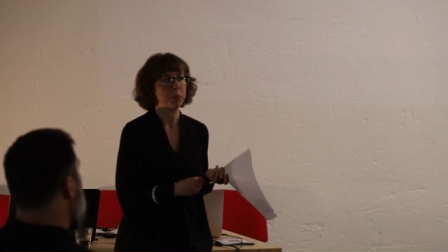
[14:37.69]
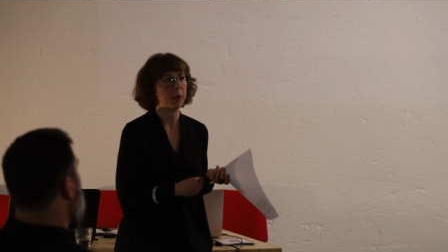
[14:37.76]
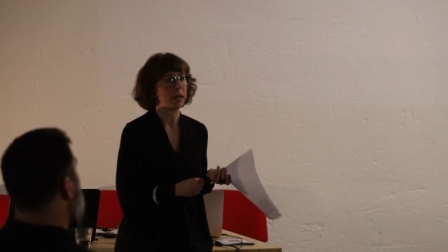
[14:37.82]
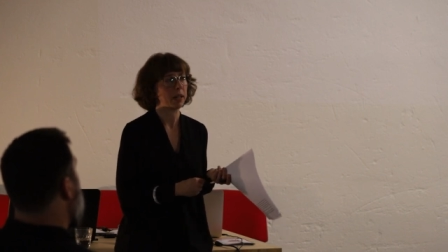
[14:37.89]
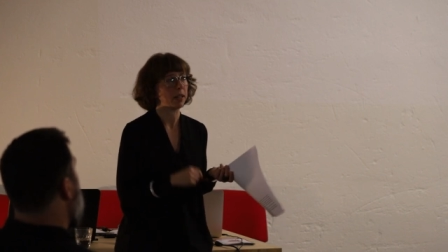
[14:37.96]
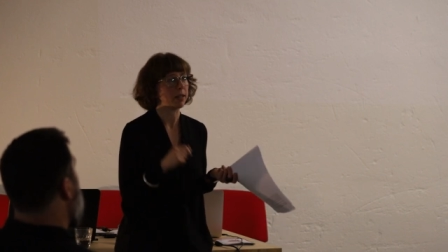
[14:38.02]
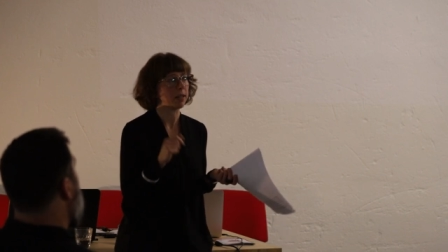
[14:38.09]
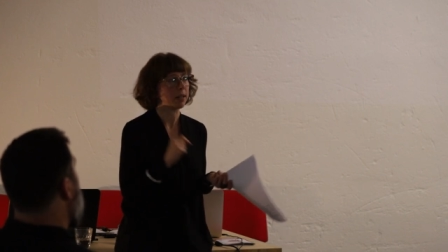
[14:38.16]

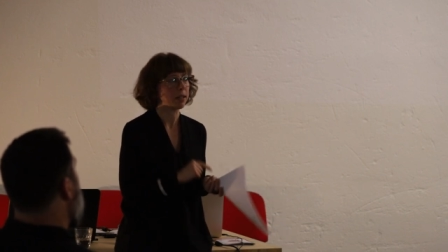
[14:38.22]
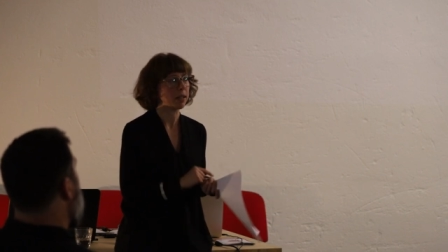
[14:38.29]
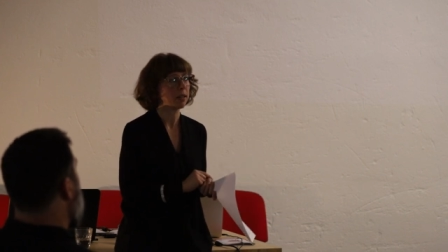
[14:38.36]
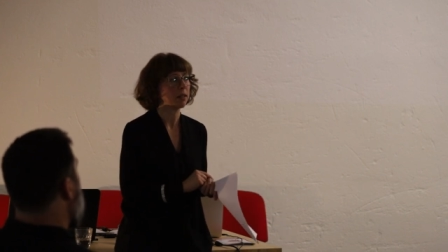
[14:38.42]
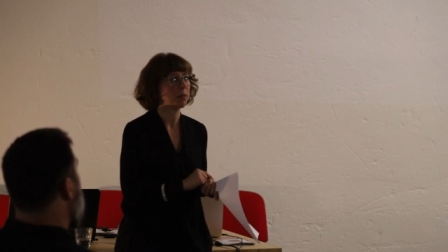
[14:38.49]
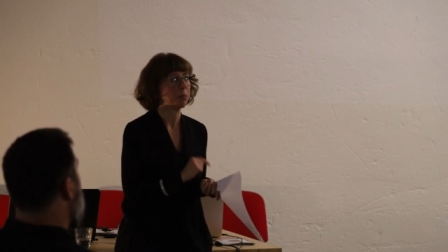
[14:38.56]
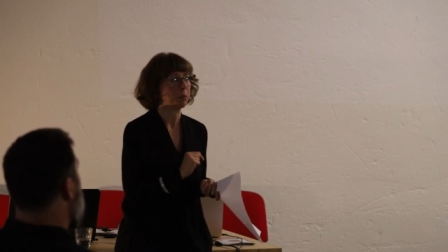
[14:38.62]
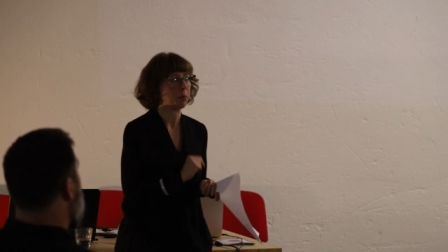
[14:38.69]
but it's
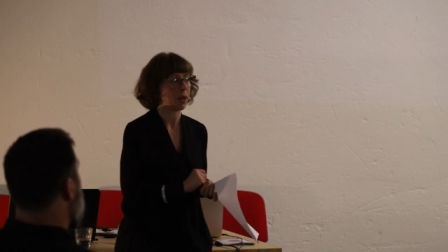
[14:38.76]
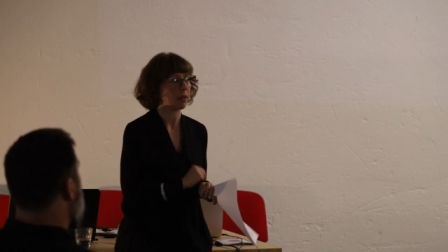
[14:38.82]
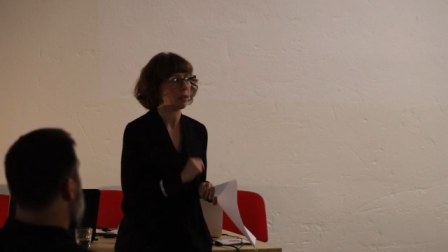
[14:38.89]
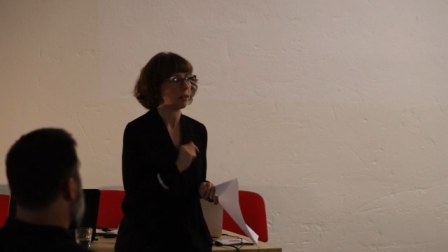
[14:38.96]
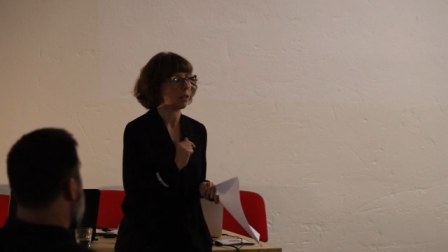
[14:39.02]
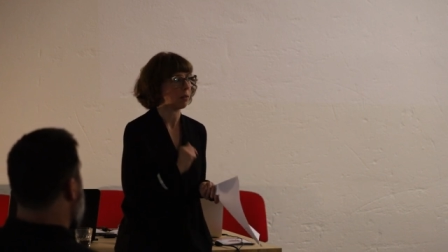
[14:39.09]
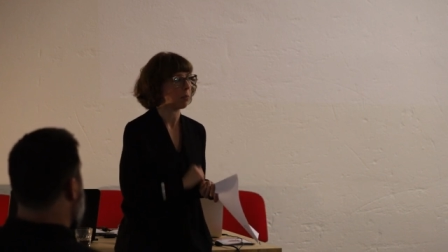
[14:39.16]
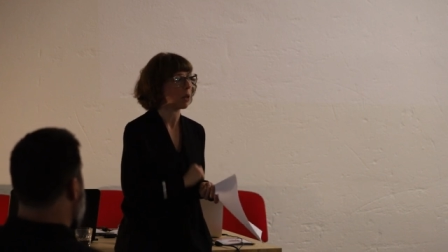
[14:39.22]
still
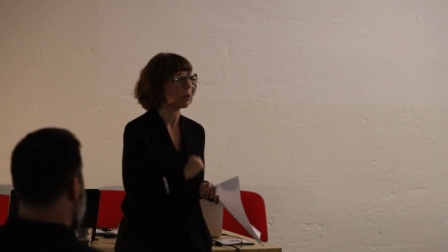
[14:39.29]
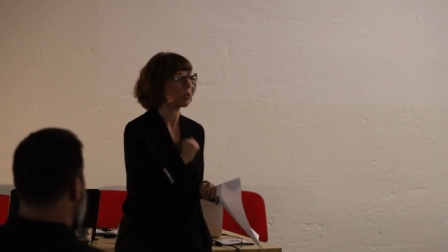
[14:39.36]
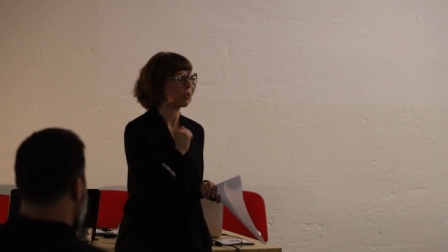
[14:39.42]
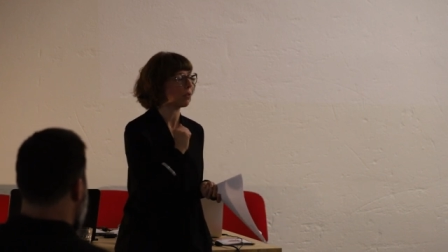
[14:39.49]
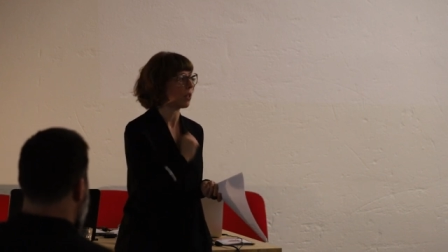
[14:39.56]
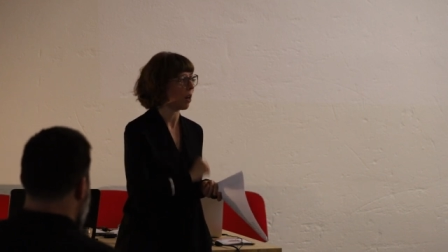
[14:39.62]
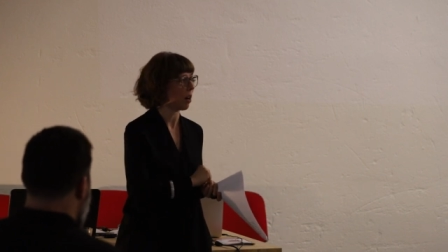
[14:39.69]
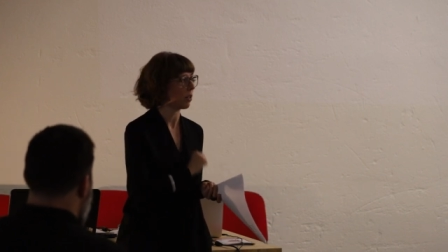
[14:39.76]
present in most
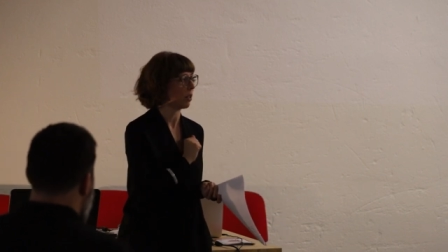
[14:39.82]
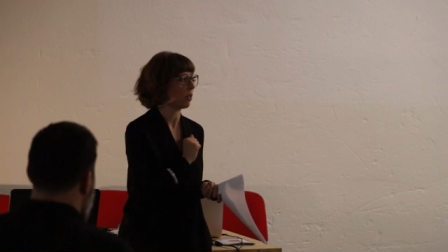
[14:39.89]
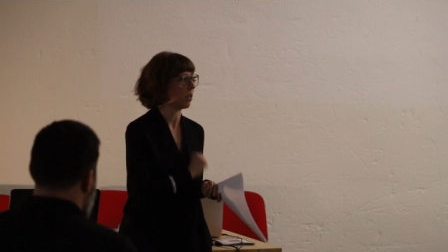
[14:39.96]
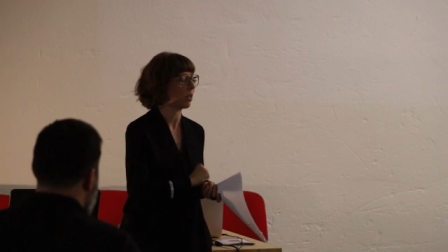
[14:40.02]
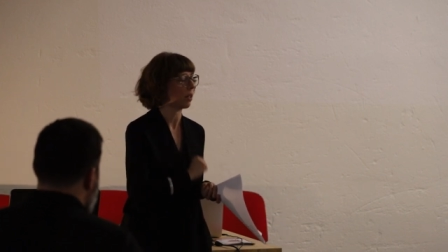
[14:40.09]
of the art and